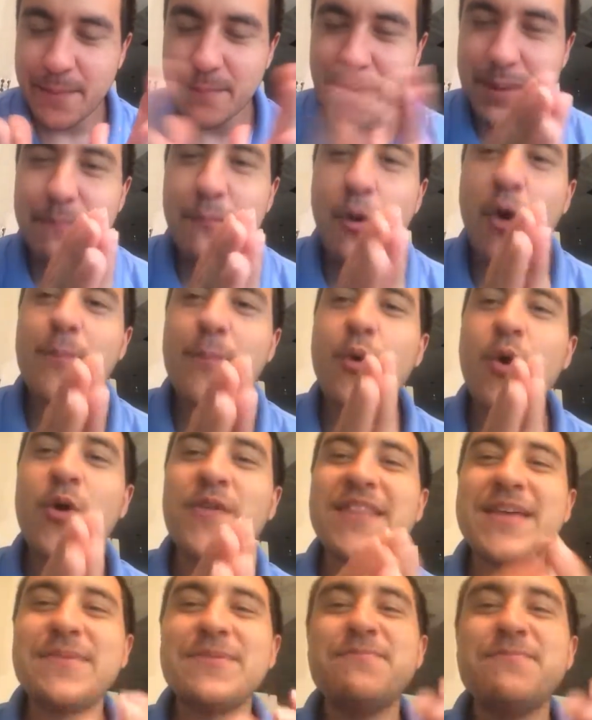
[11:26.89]
But more
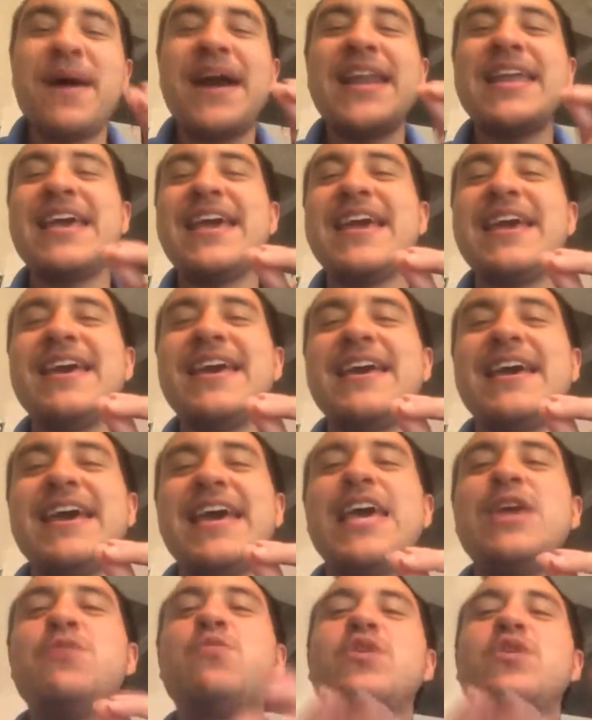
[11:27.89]
important than money,
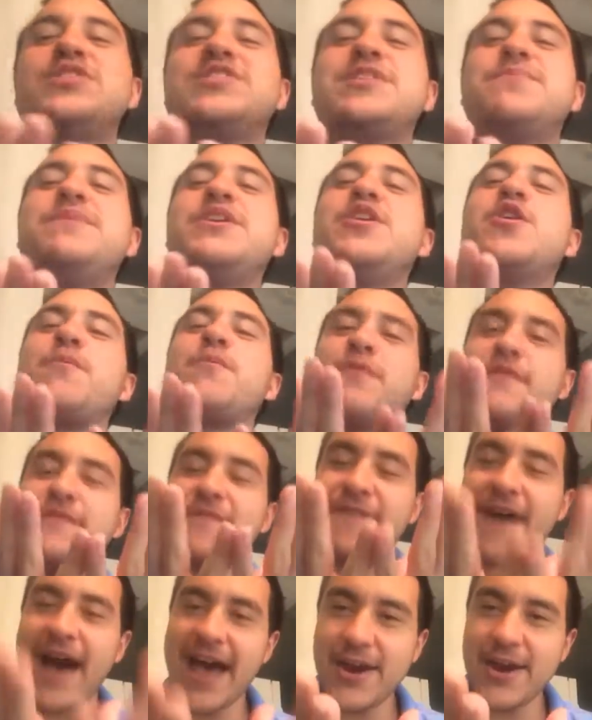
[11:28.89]
he wants to be your
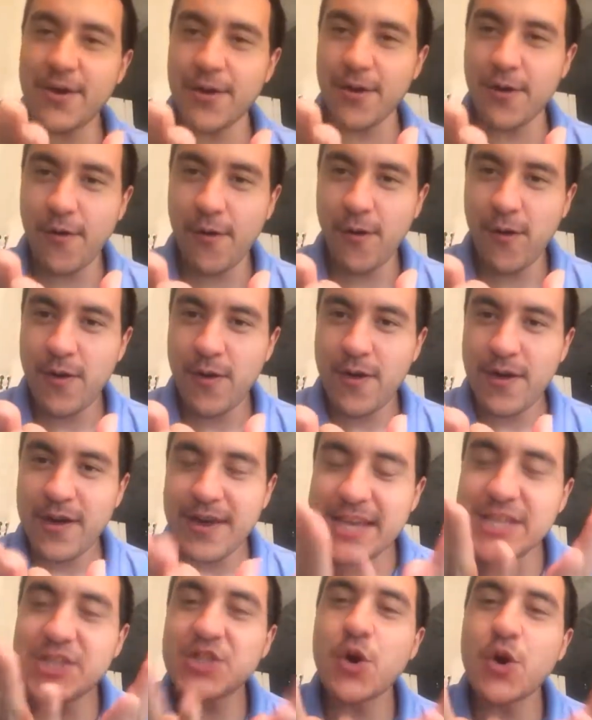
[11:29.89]
provider.
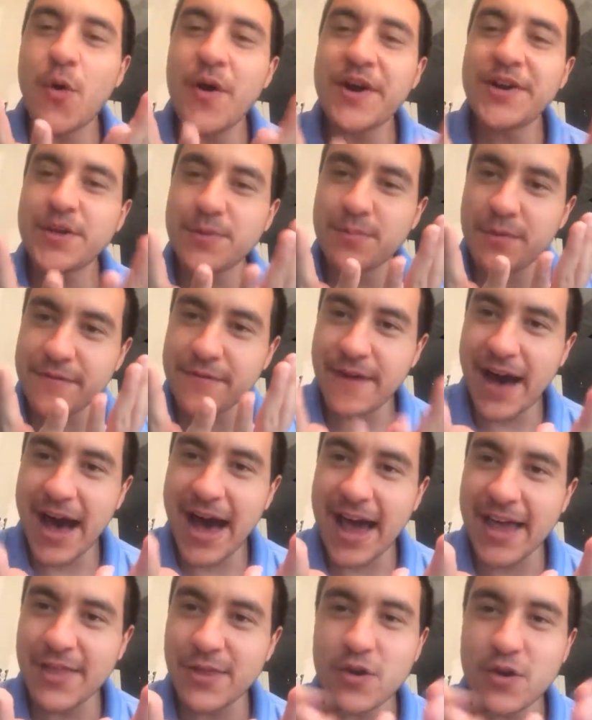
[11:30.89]
He's going to
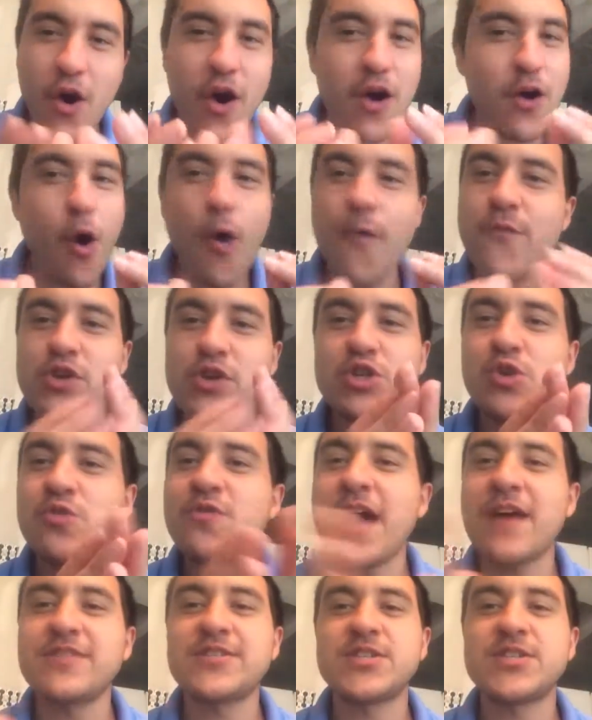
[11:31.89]
provide. There are over
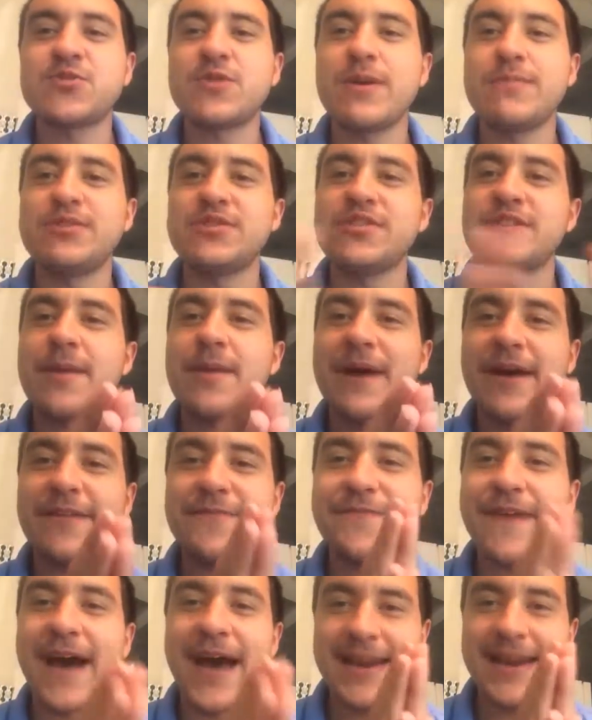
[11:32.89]
2,000 scriptures
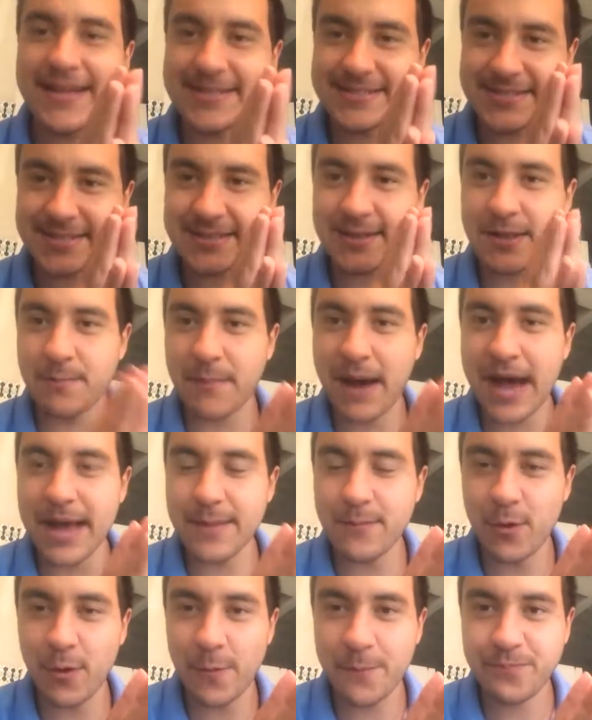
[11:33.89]
about finances in the
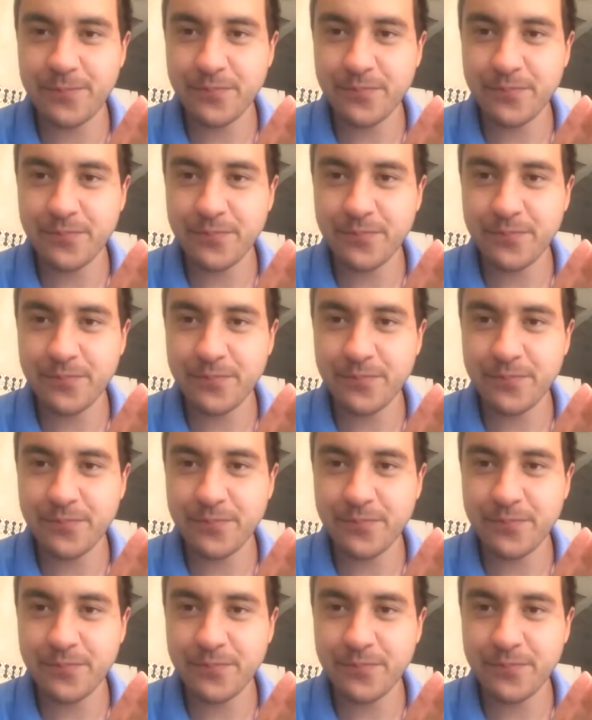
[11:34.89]
Bible.